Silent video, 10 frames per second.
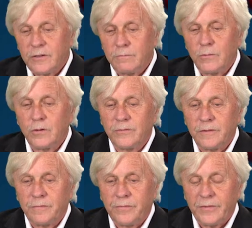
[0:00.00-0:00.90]
us to move
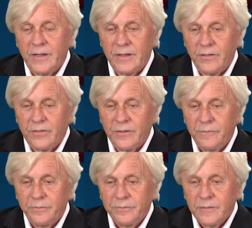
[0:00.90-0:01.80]
in faith,
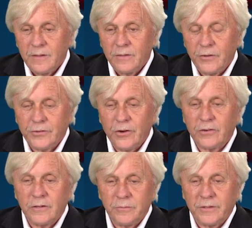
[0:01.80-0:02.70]
the
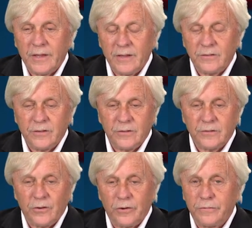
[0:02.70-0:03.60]

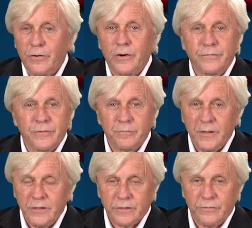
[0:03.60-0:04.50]
circumstances are far from
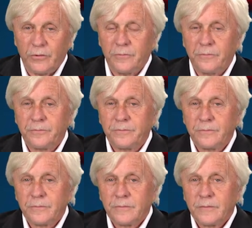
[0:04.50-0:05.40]
peaceful.
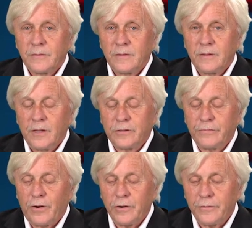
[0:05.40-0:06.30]
It's
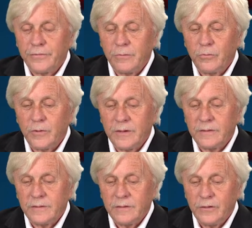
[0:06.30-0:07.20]
far from
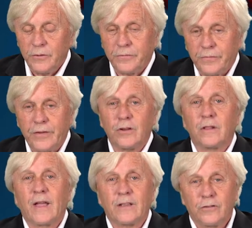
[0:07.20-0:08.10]
what you feel
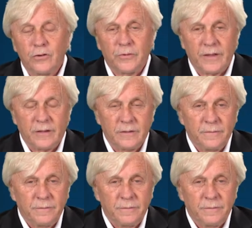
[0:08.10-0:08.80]
like doing.